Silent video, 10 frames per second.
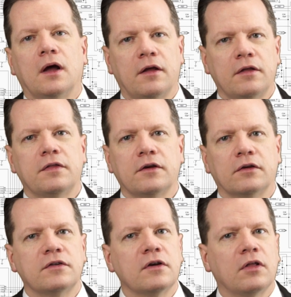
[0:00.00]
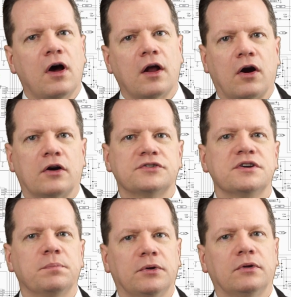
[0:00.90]
Another thing you'll see a lot are
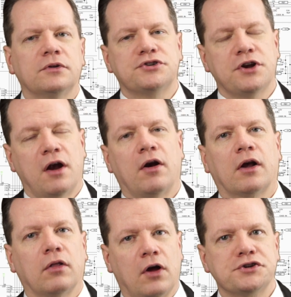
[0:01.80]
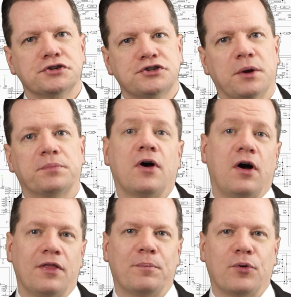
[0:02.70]
simple generic logic chips
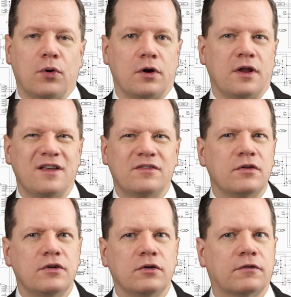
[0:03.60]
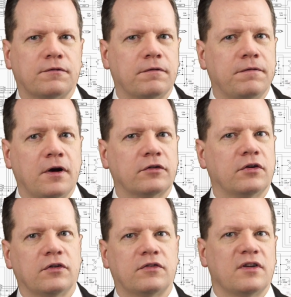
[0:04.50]
on the board, and these are used for
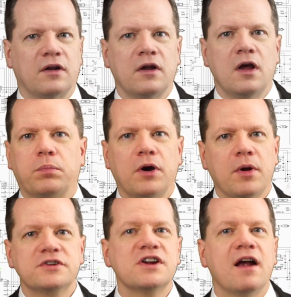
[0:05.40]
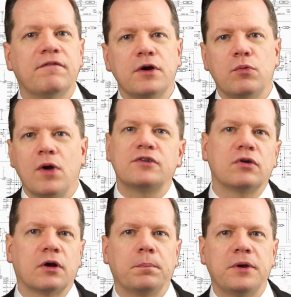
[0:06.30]
functions that pretty much every
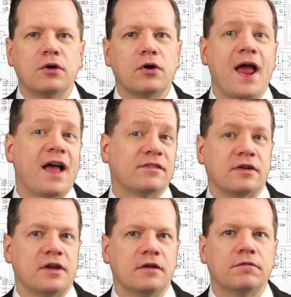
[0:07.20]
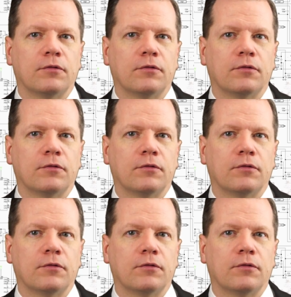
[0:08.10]
retro computer has a need